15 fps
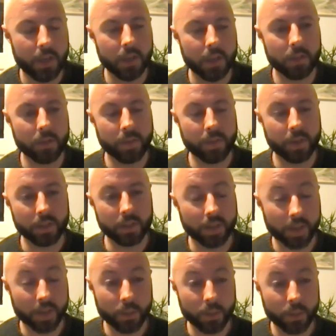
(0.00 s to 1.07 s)
and the fact that
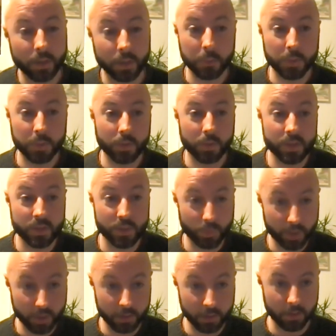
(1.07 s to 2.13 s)
now that the community is
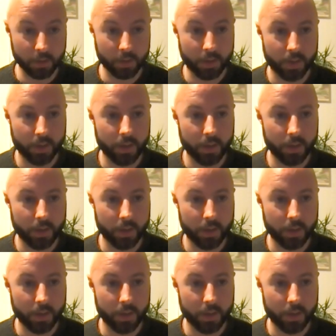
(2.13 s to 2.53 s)
aware